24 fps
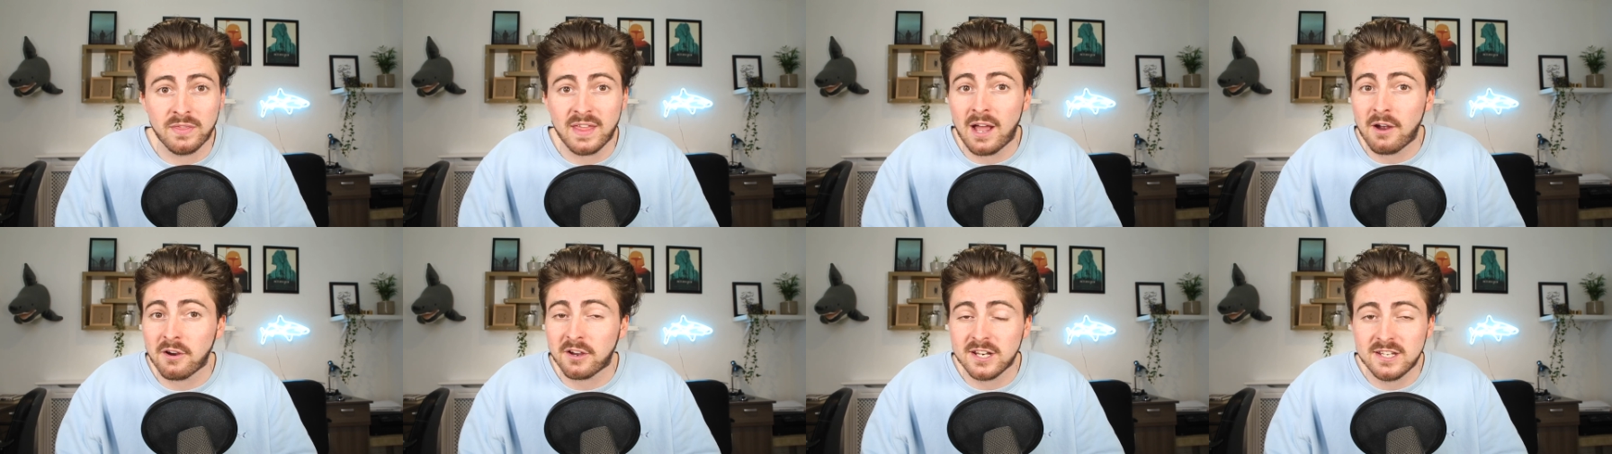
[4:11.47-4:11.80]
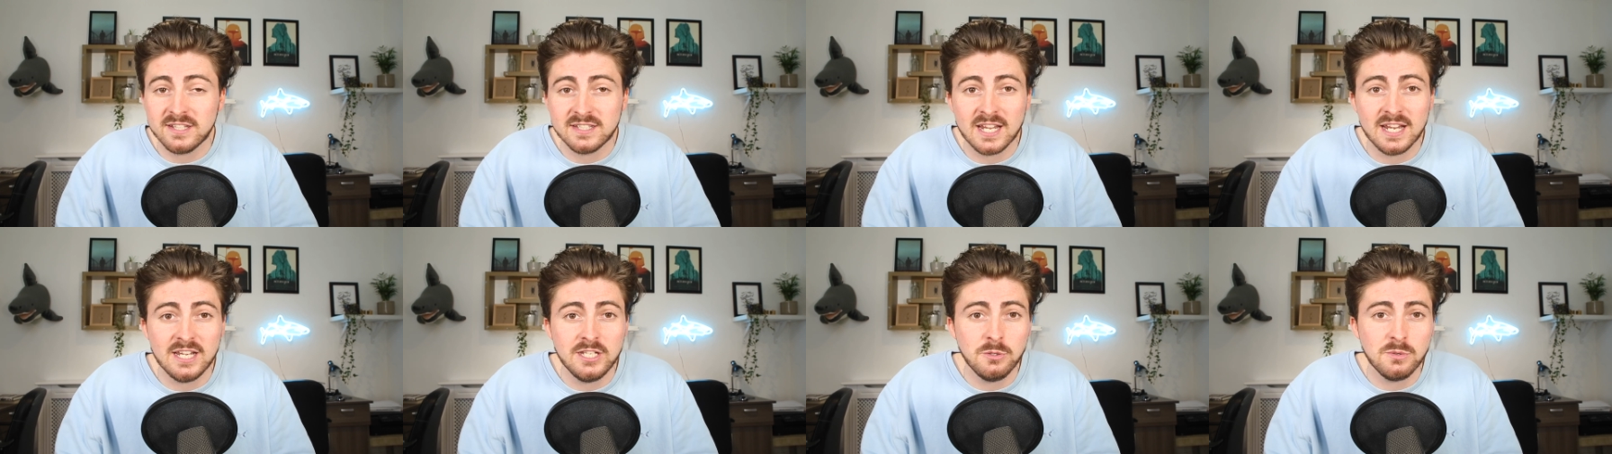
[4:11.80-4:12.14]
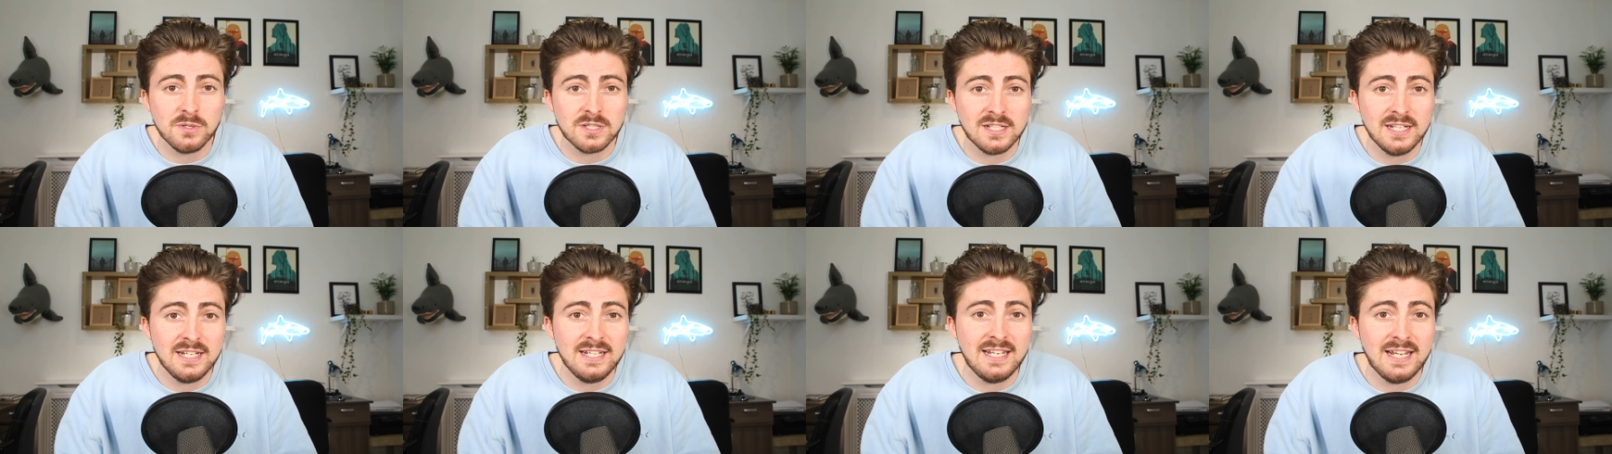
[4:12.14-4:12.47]
without
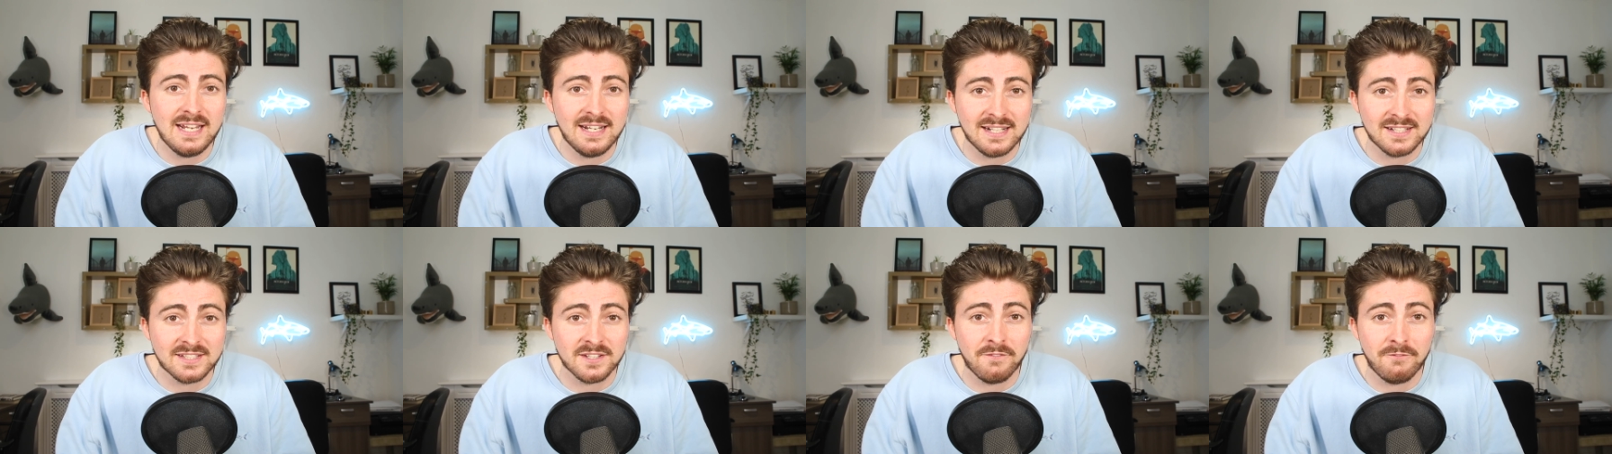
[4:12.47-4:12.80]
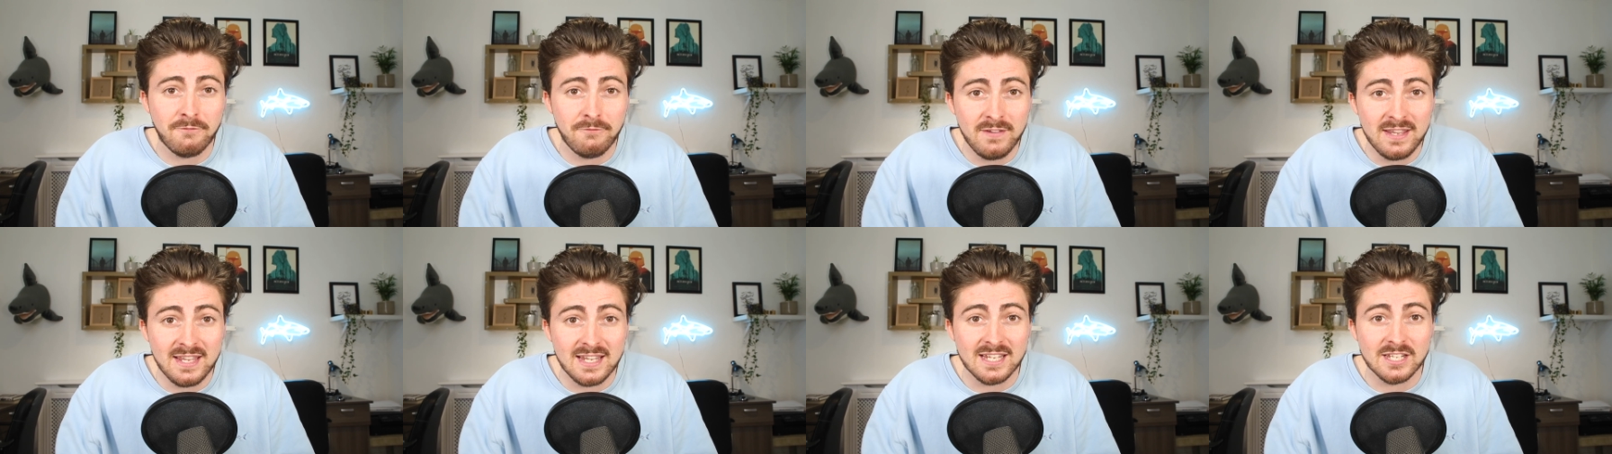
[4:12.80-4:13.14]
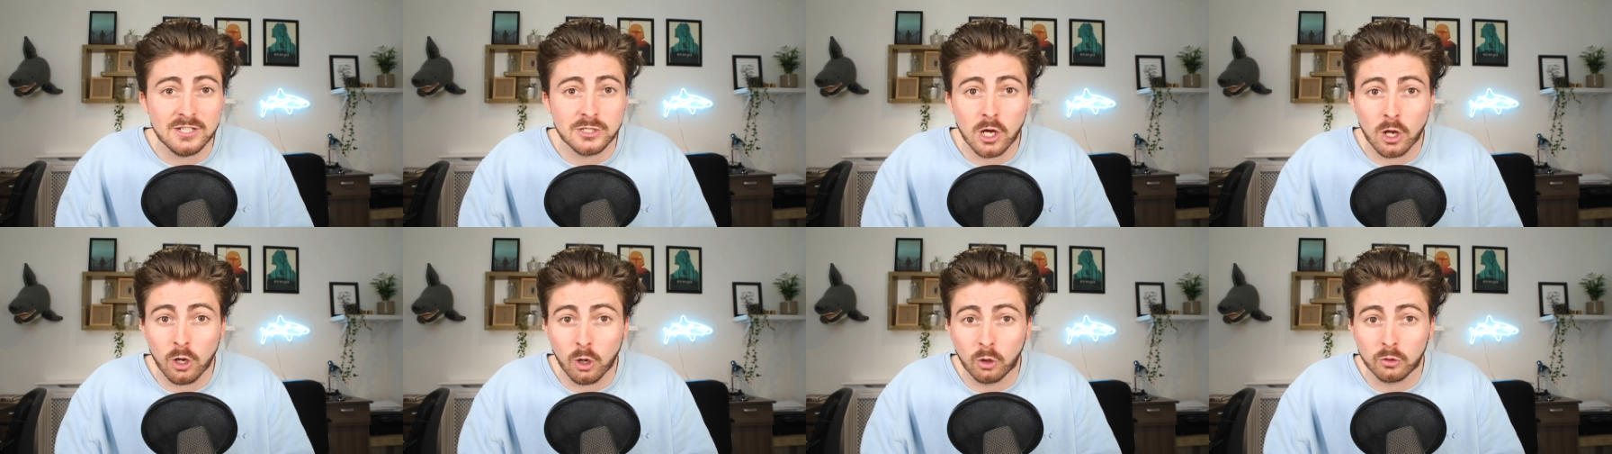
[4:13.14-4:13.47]
continuously needing to
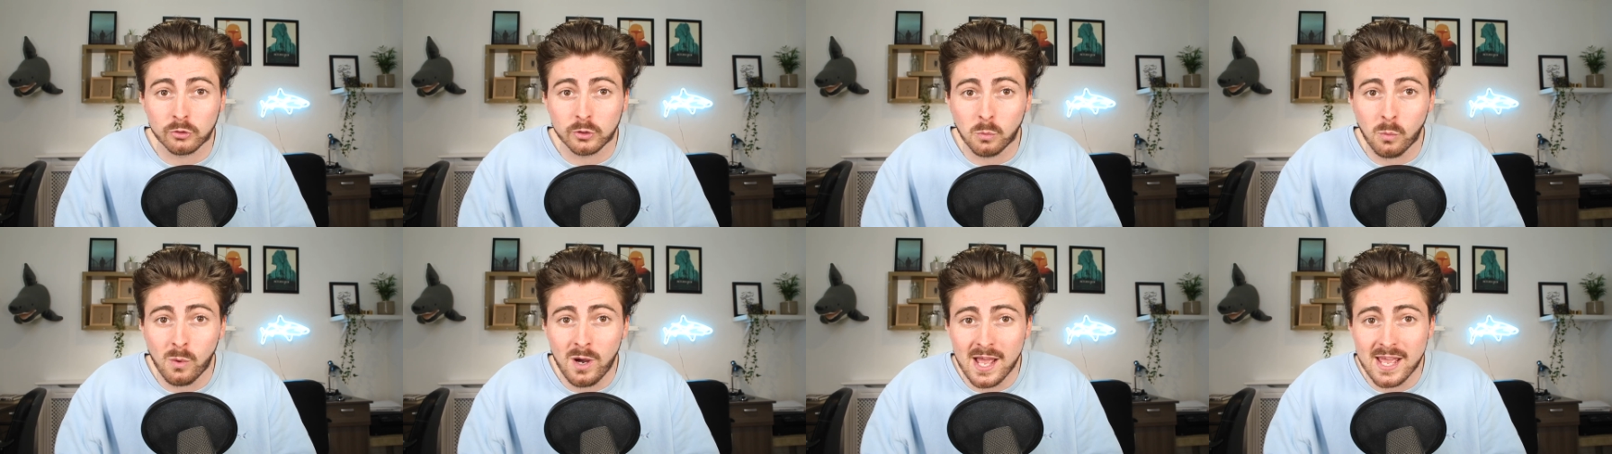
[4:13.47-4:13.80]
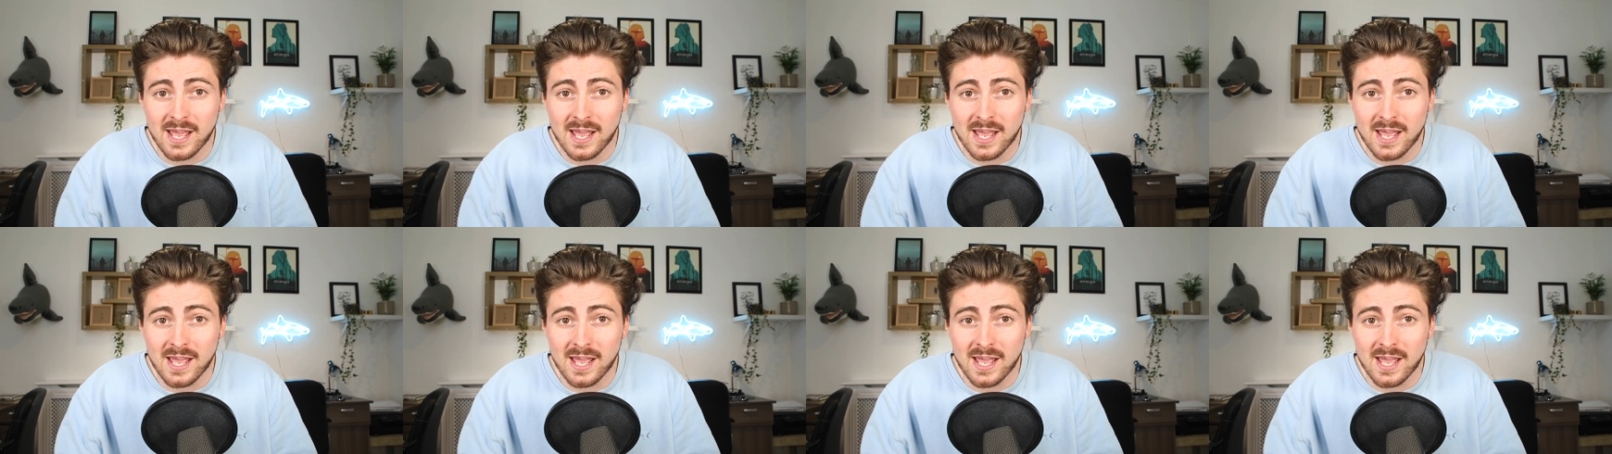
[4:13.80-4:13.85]
feed along the